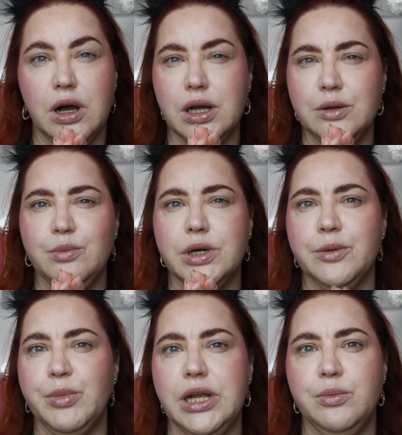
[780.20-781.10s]
Garden by
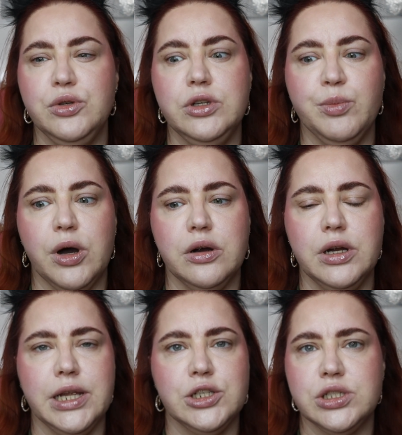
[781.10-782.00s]
Bella Beauty Bar
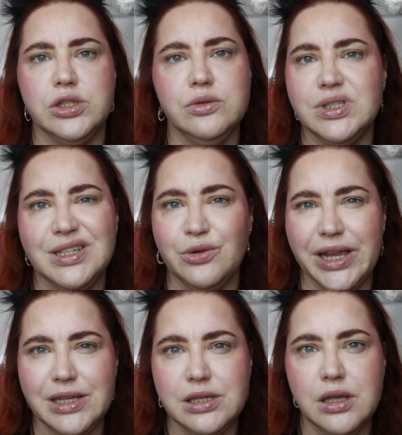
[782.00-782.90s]
and just use the
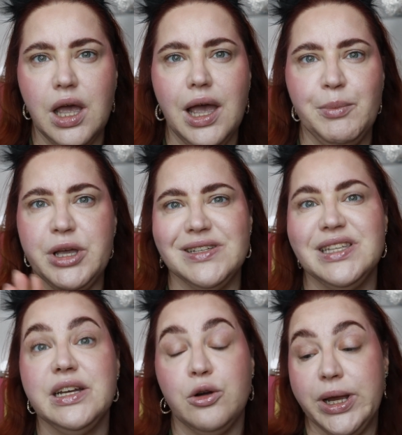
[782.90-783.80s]
grays because
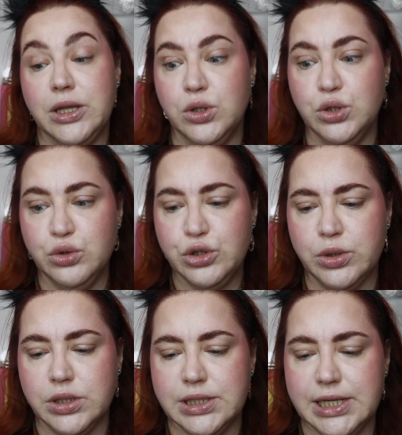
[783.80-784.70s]
they're quite
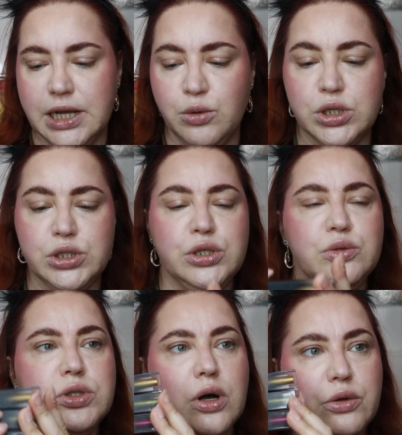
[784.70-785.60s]
neutral. And then I want to
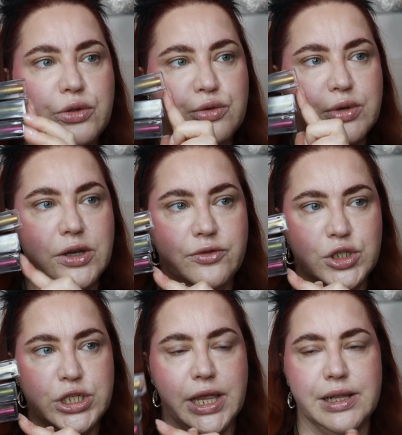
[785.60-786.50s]
use all 3 of the
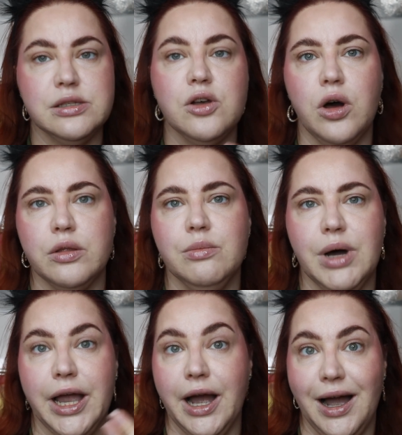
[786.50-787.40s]
shades on
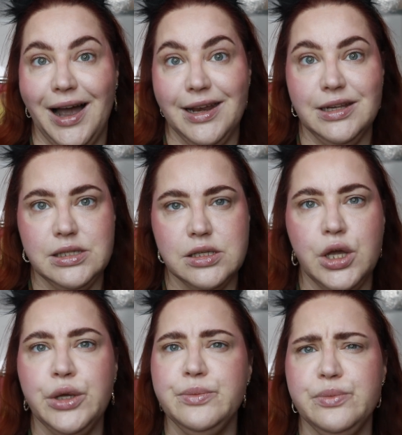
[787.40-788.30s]
my eyelids,
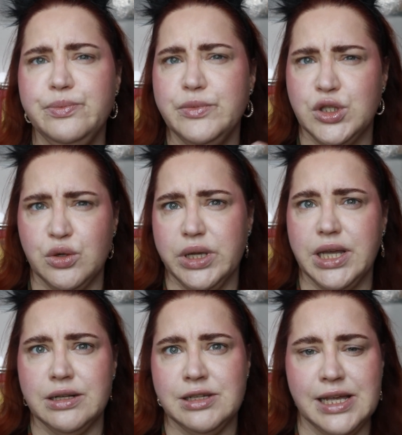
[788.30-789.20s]
so we
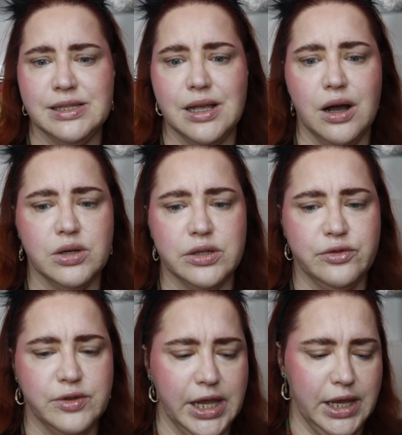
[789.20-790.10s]
can test out
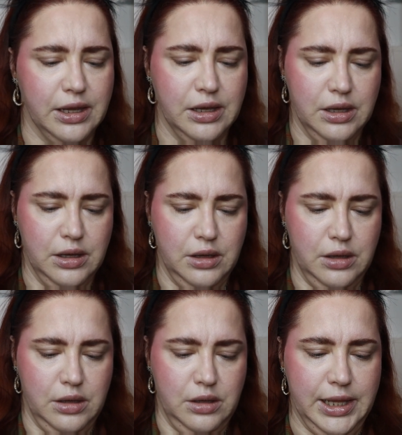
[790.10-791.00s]
if they
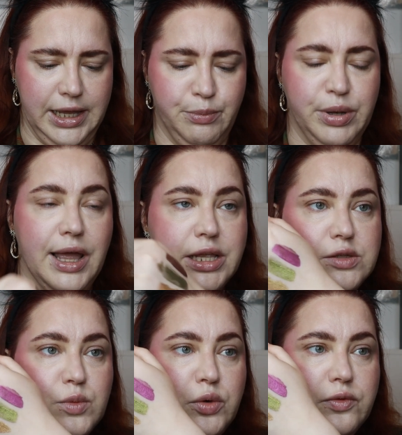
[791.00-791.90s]
like apply
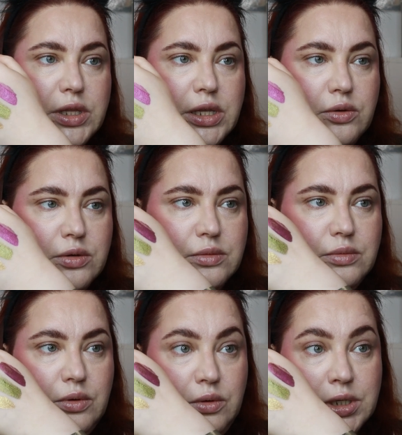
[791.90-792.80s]
smoothly or
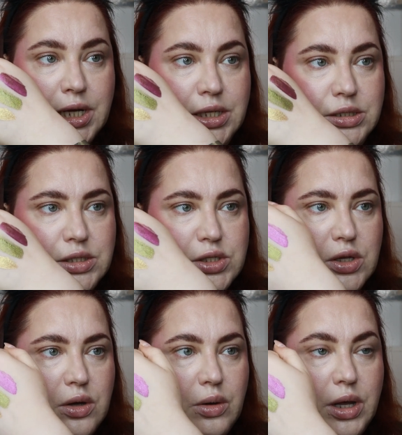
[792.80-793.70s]
not.
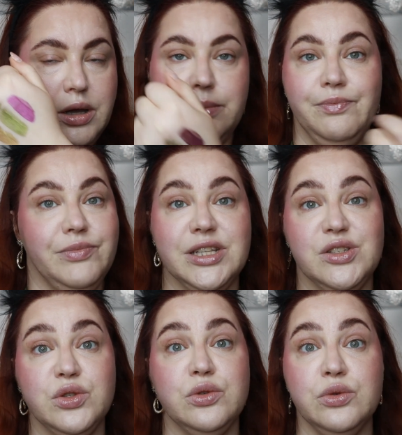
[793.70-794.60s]
So
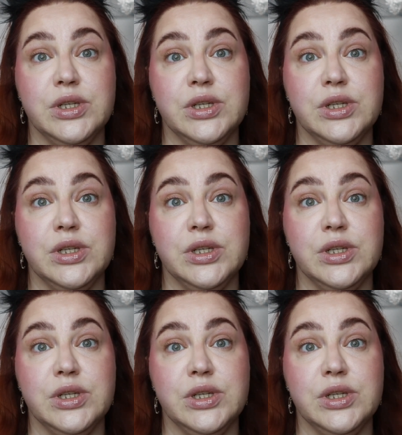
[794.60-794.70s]
let's do